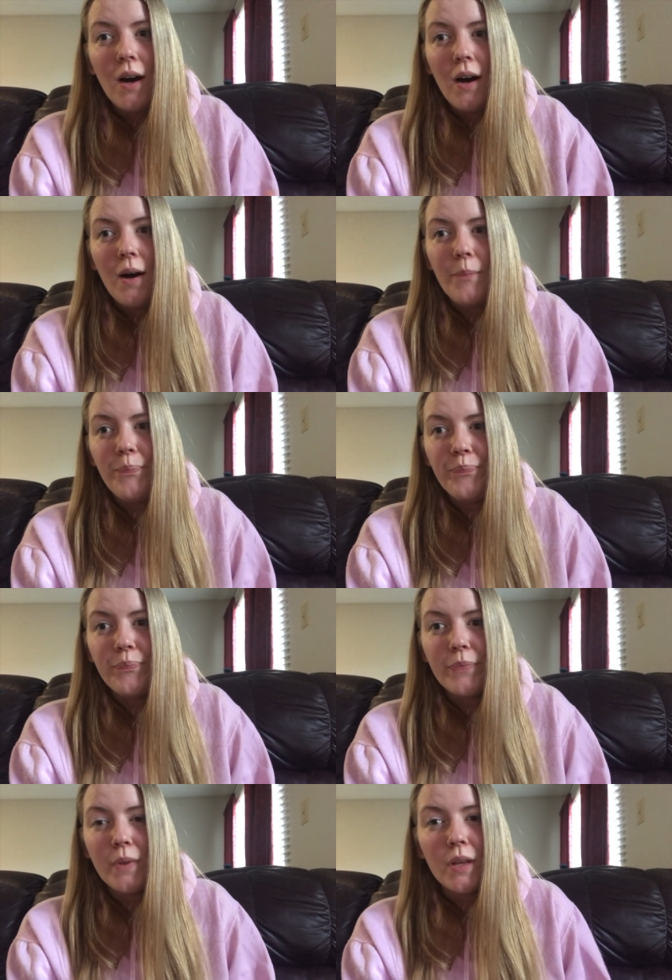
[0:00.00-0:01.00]
um,
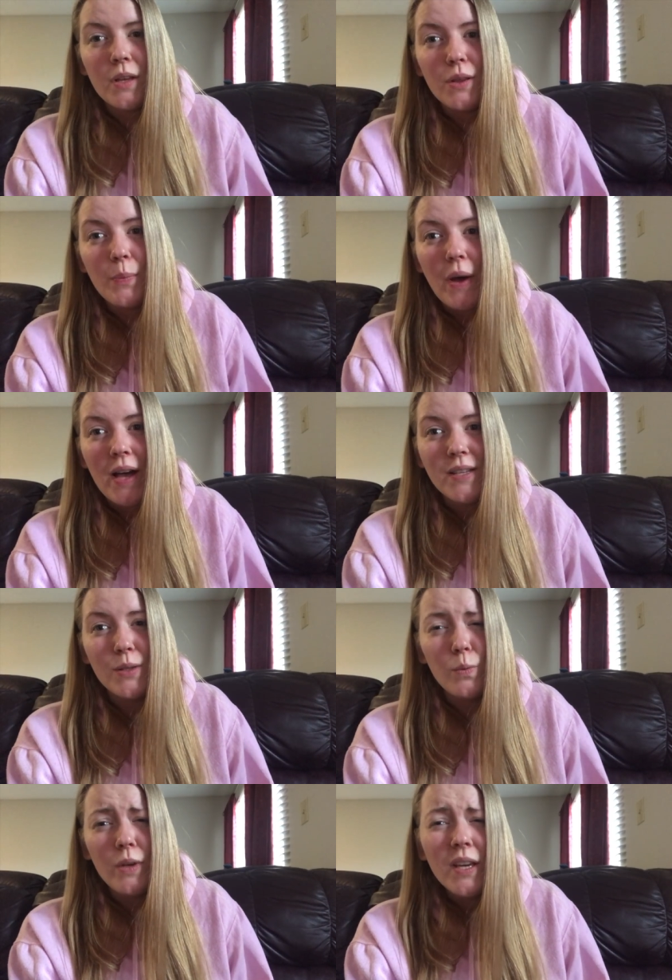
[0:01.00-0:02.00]
the
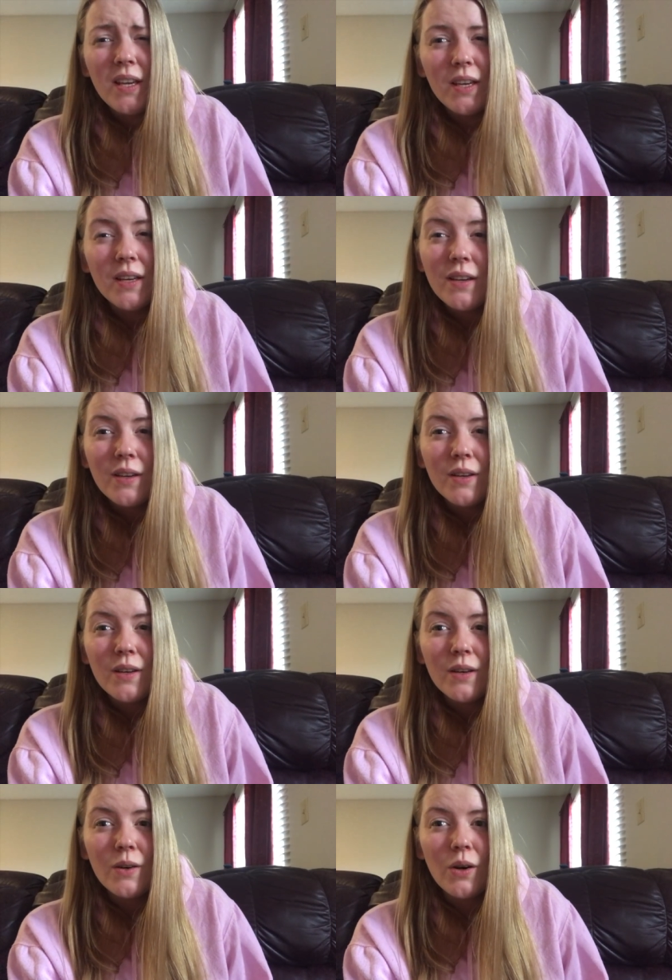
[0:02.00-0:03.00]
past week
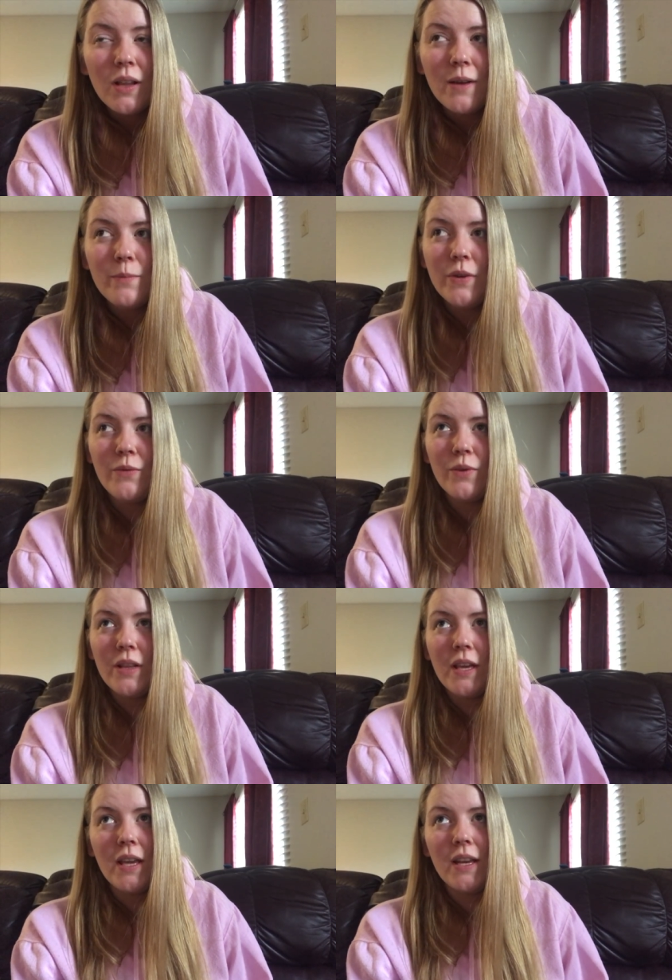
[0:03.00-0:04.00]
Yep. All I've been
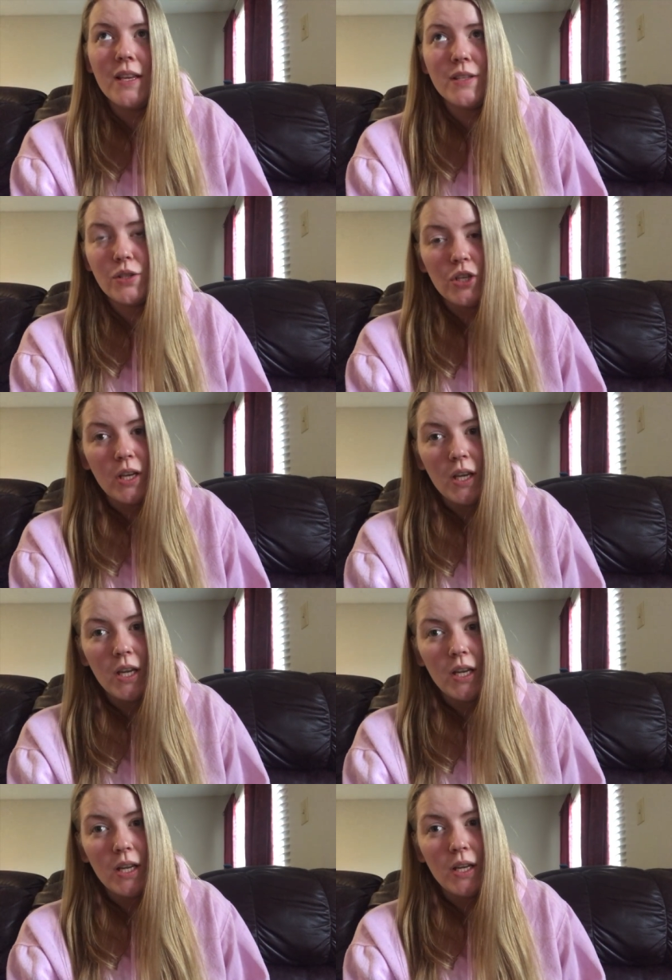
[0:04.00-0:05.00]
really eating is
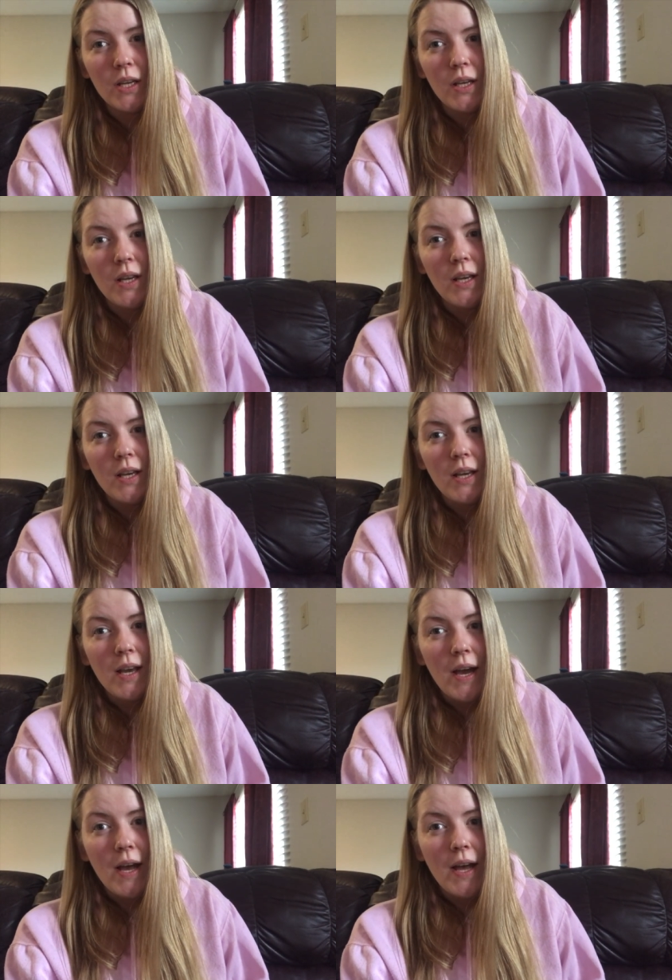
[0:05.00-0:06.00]
chicken
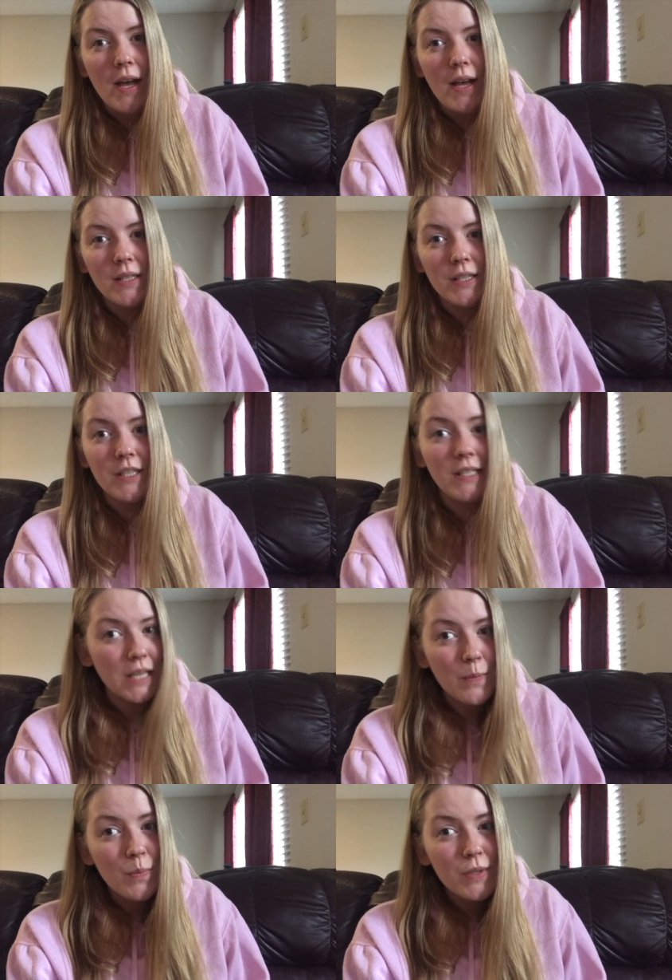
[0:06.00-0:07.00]
and veggies.
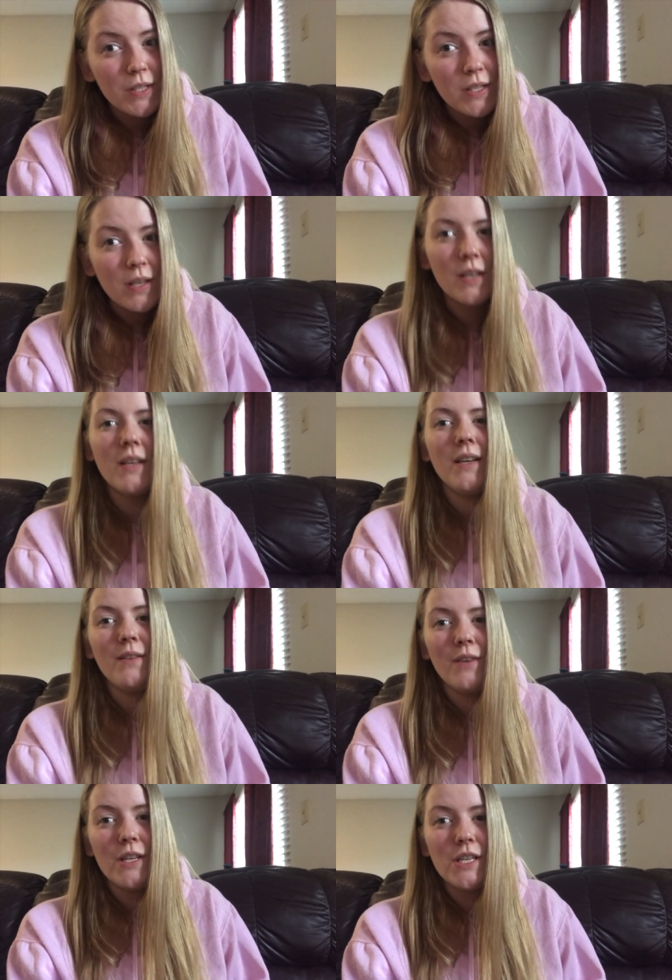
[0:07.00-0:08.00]
dips
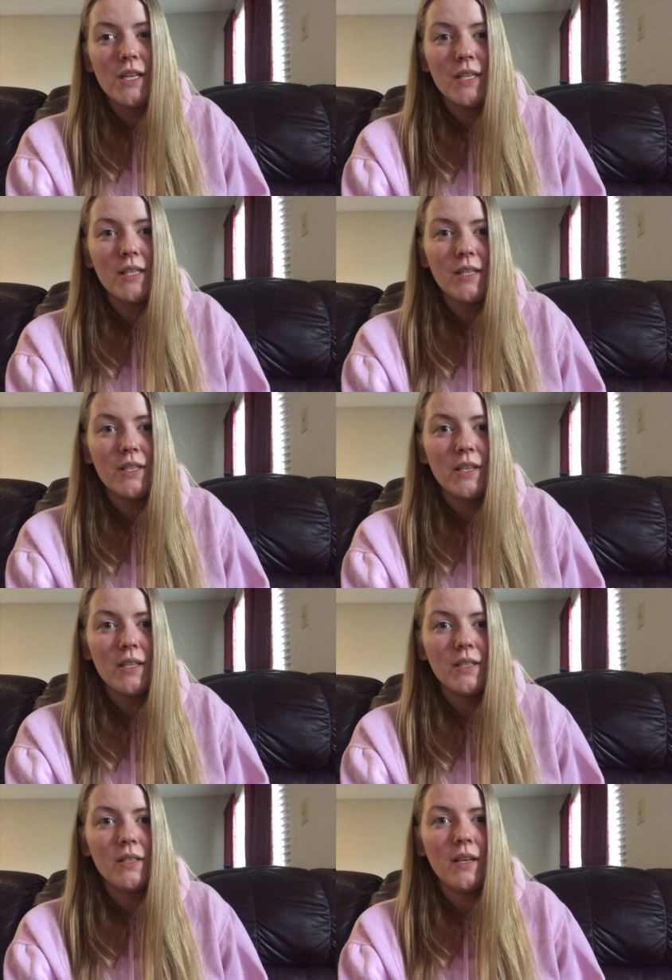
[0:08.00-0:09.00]
and veggies and,
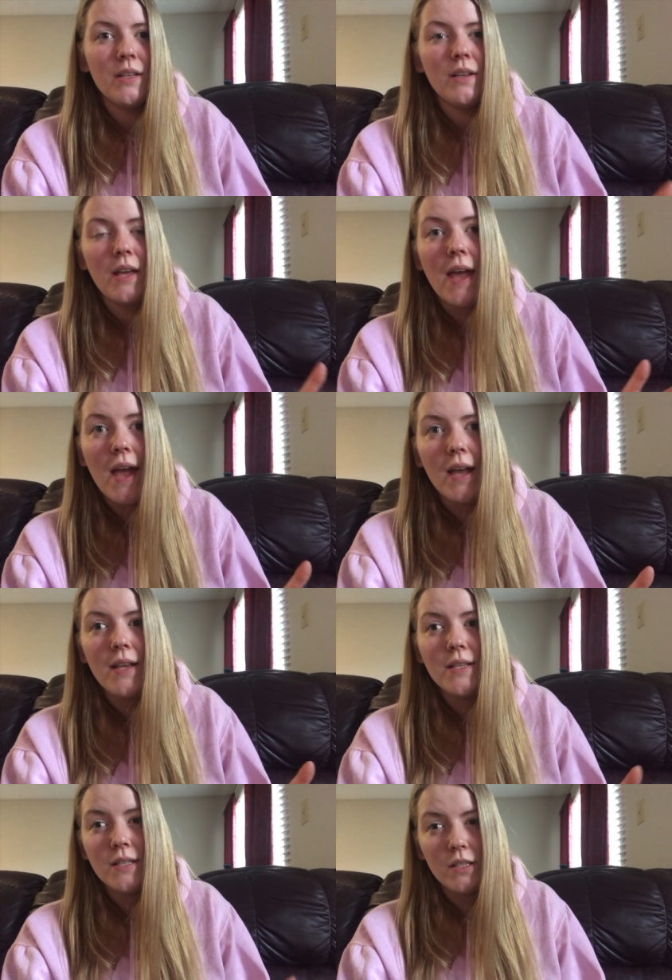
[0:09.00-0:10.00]
and, and,
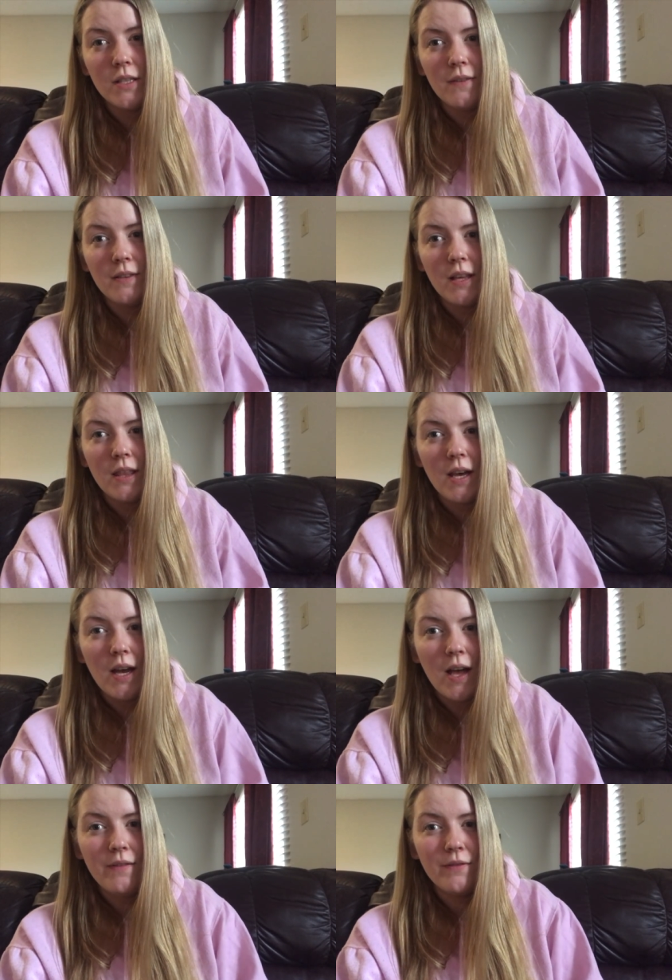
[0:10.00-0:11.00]
eggs and stuff like that.
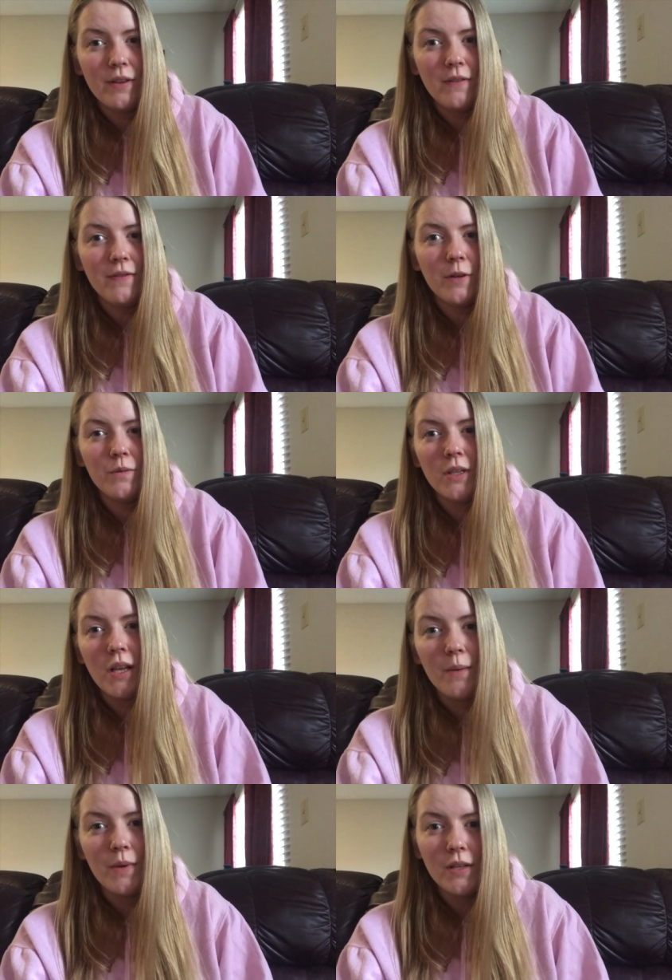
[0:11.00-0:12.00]
I haven't really filmed a
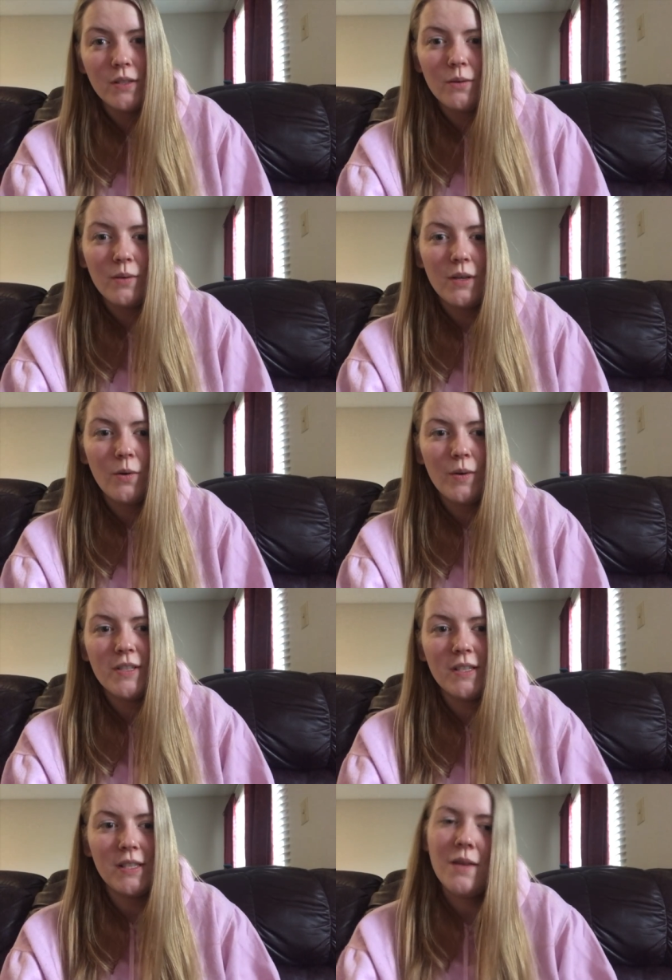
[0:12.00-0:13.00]
lot because it's always,
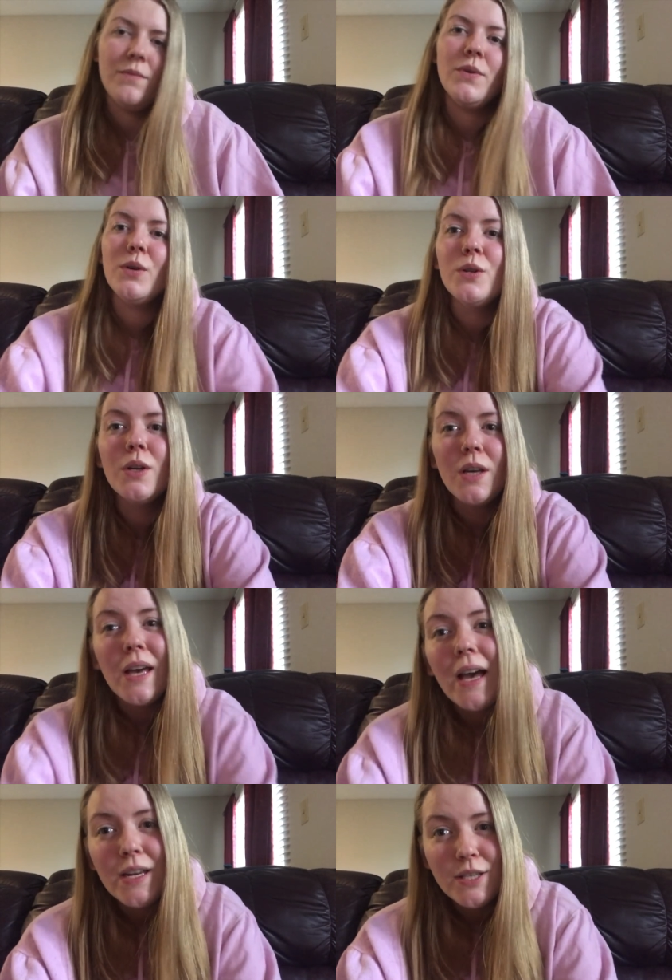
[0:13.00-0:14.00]
always the same food
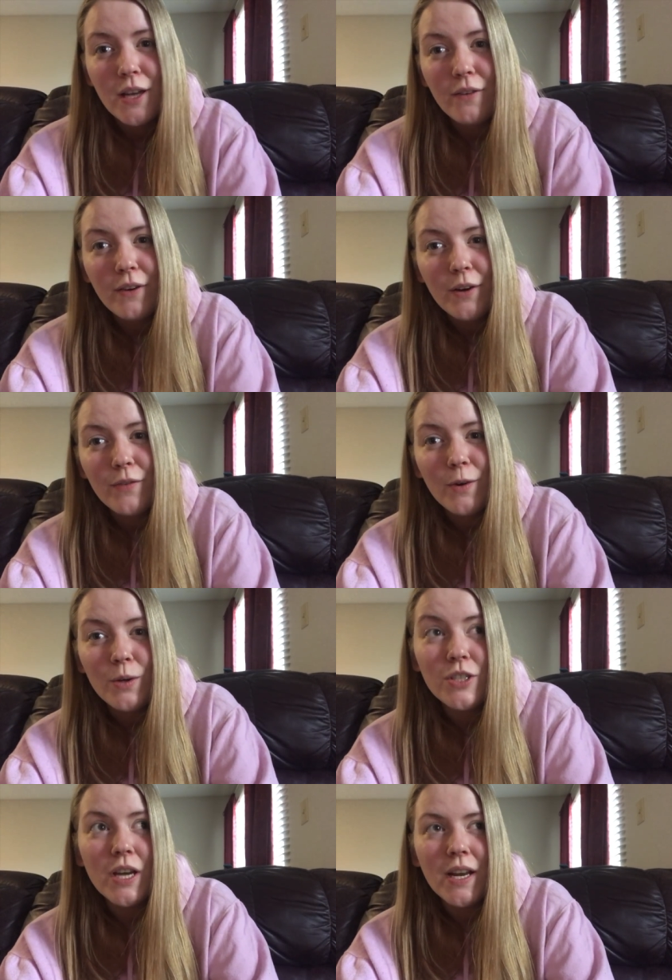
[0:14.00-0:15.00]
and it's not very
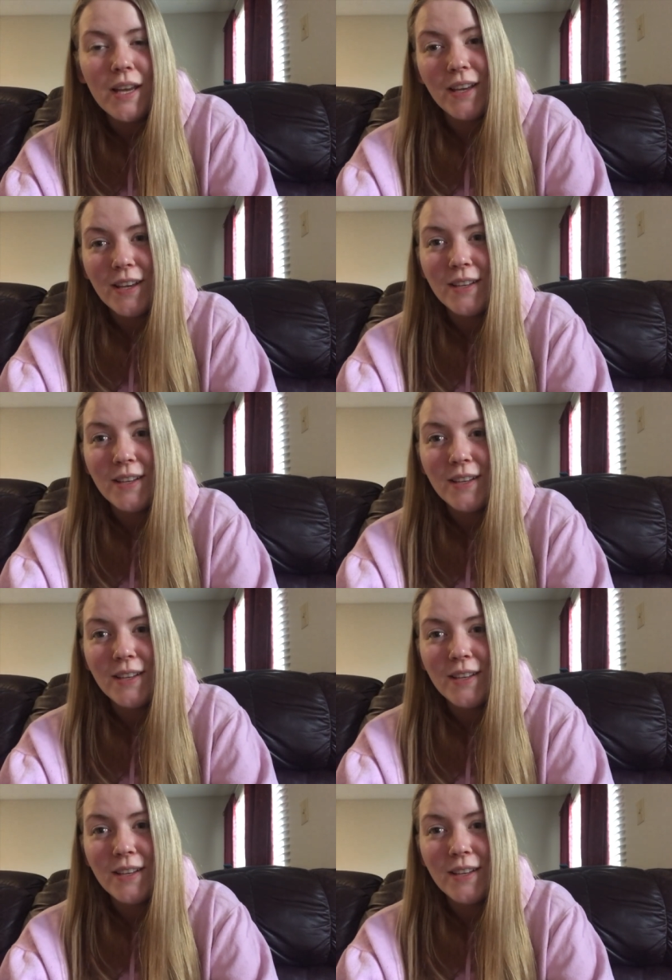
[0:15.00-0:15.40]
photogenic.